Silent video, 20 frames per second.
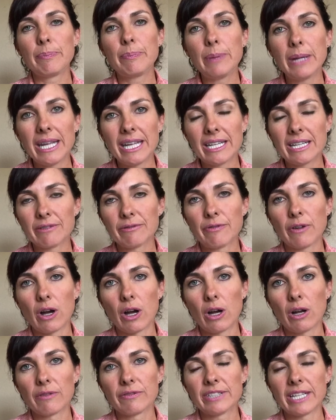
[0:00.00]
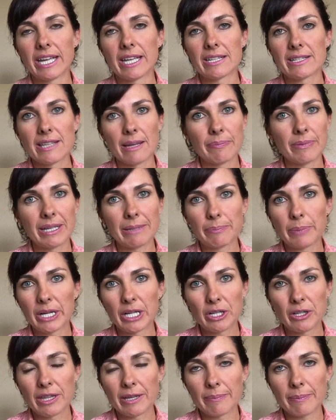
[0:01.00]
being involved in something
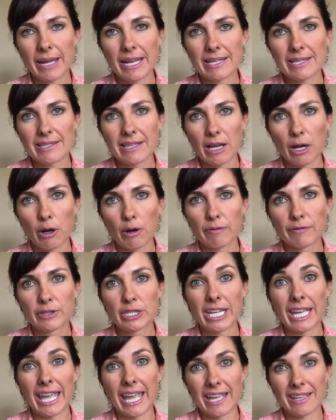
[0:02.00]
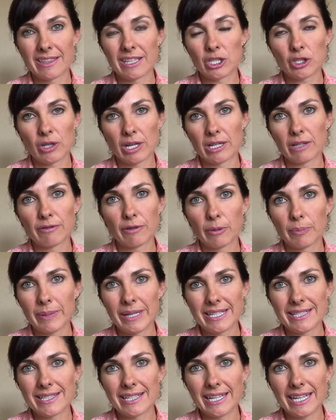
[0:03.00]
bigger than myself to end the trend of
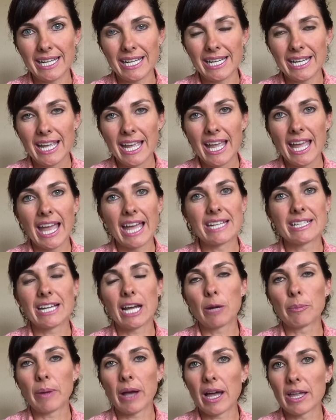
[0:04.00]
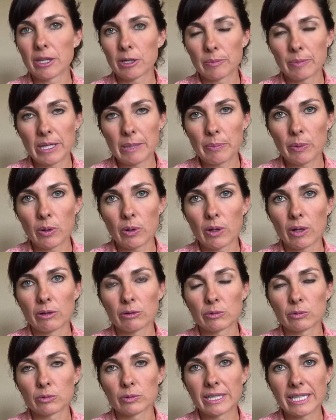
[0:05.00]
obesity and to help other people
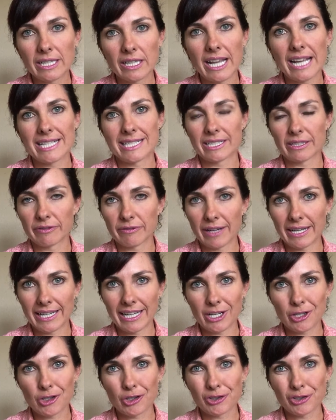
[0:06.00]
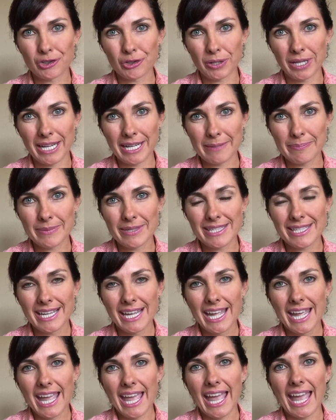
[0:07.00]
realize their financial dreams
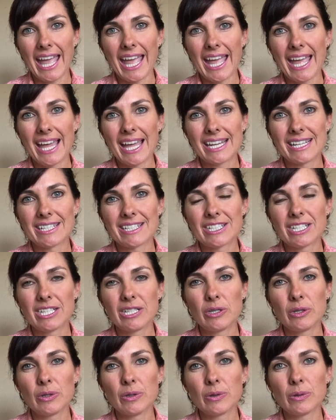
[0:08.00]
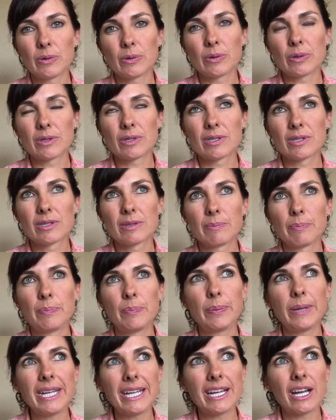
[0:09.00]
and to
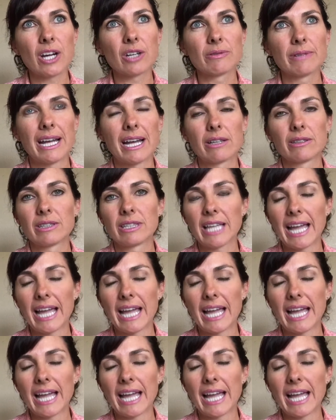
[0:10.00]
be around